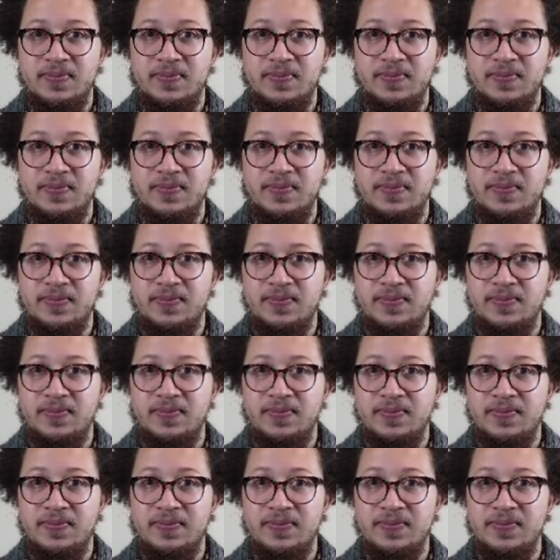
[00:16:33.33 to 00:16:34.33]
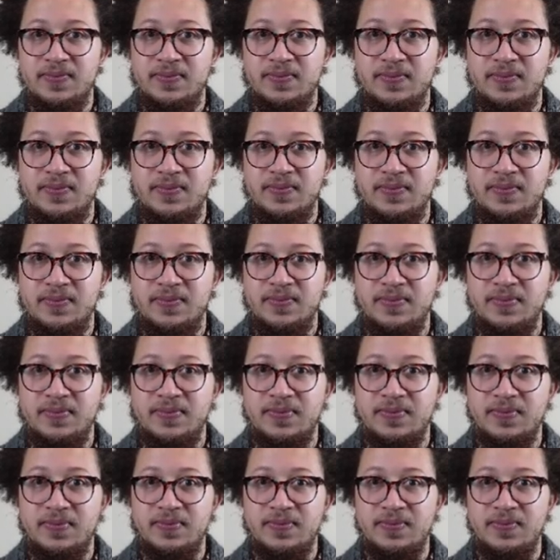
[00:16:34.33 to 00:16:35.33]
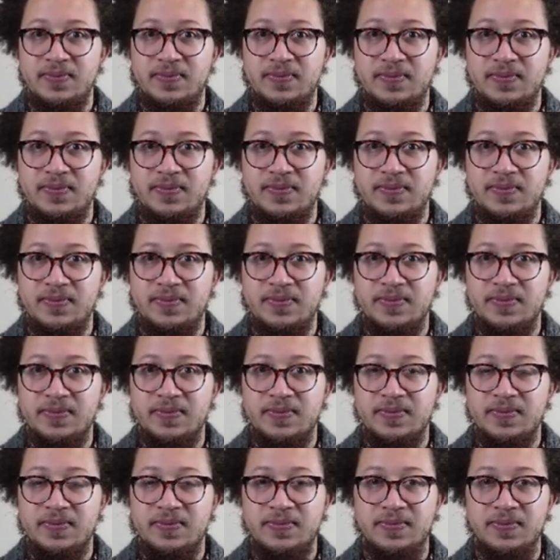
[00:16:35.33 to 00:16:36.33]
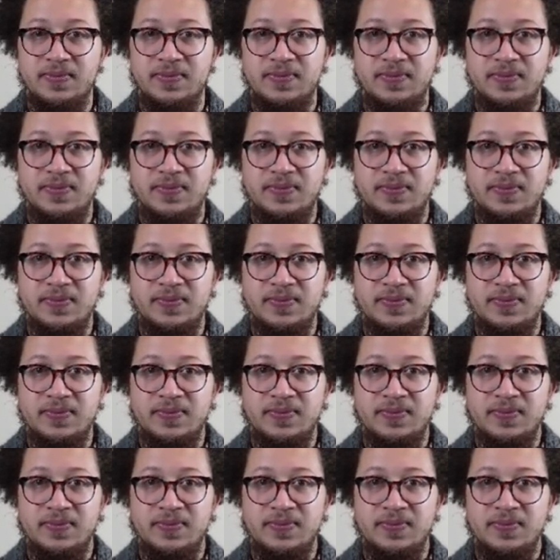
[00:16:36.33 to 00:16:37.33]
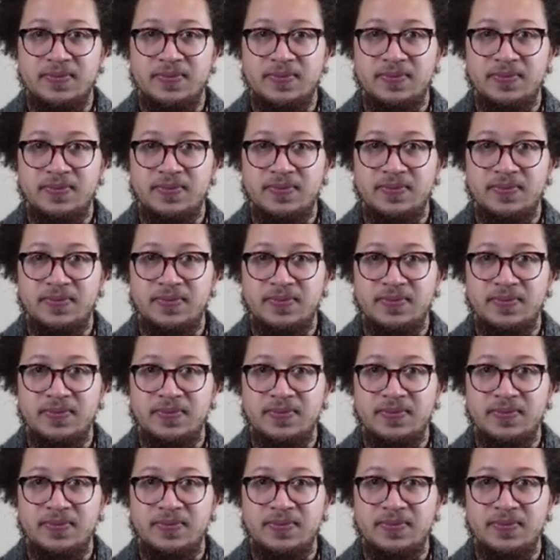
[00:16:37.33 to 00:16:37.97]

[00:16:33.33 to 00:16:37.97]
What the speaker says: This person isn't speaking.